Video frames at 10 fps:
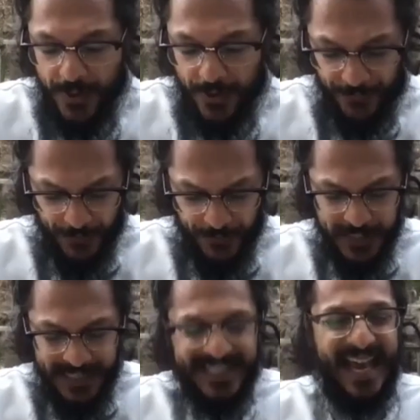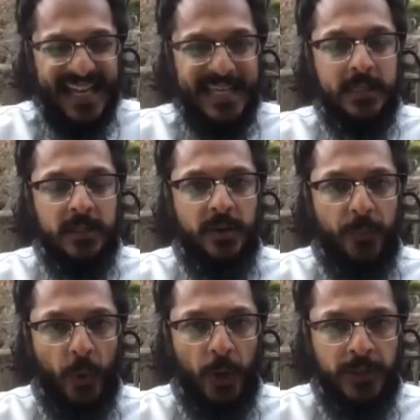The 52nd
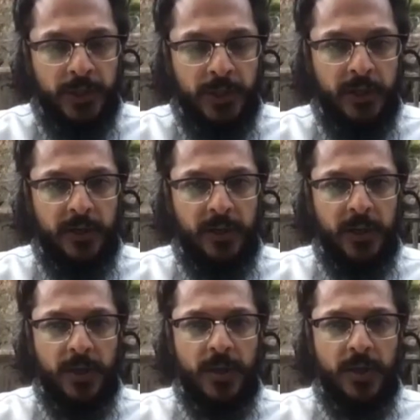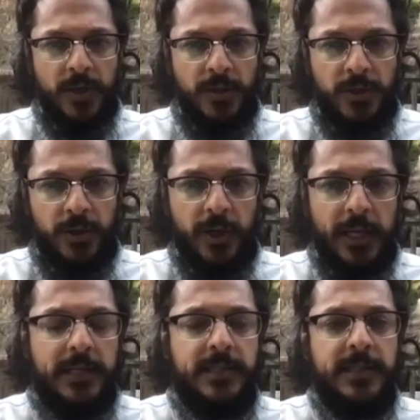pointer, the
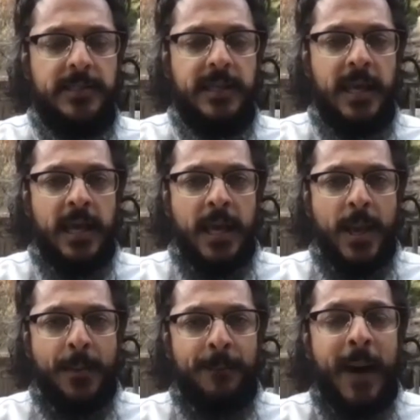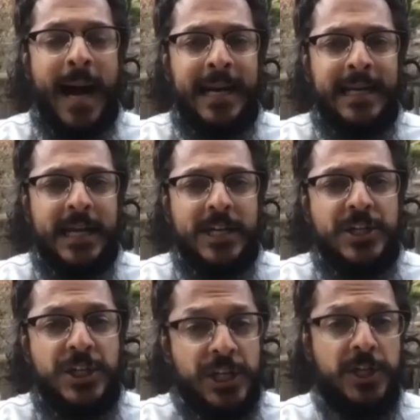greatest is Marga
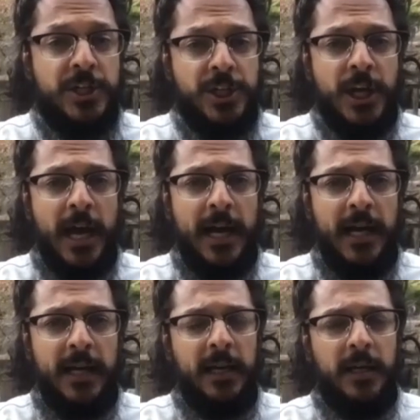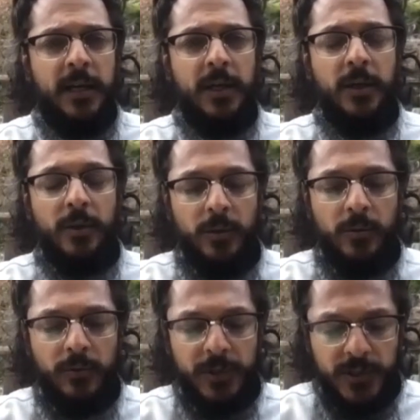Shirsha,
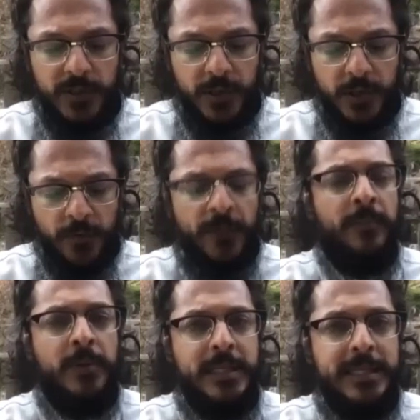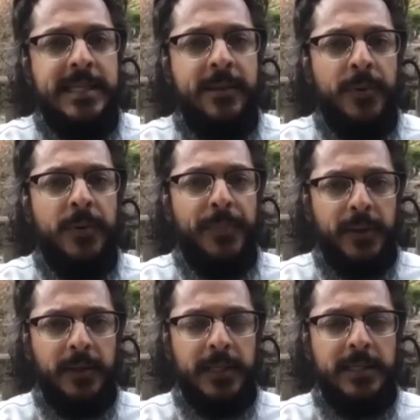which is the November-December
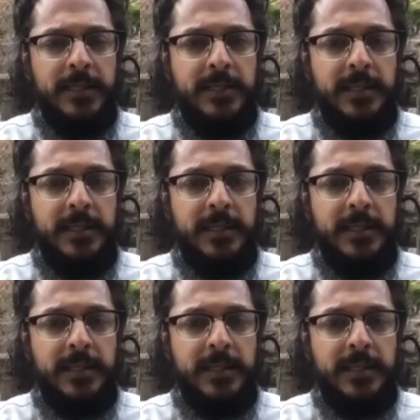period.